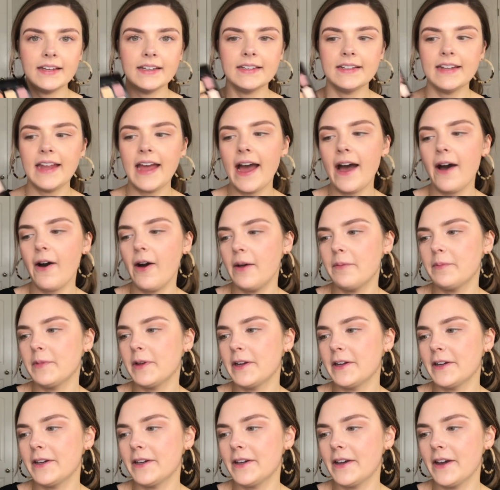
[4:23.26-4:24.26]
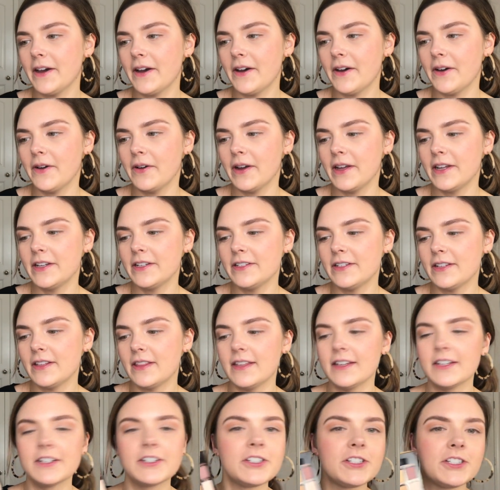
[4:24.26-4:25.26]
now I'm gonna go into
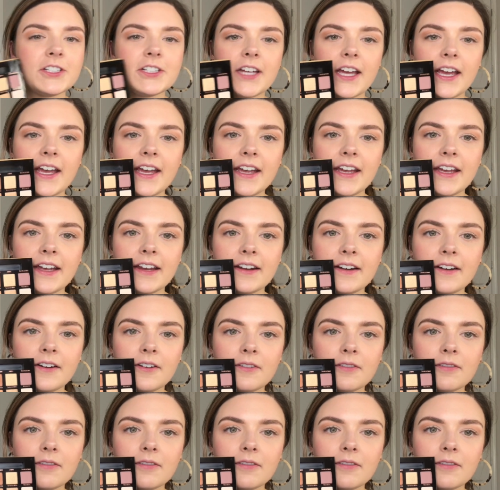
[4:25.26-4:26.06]
the shade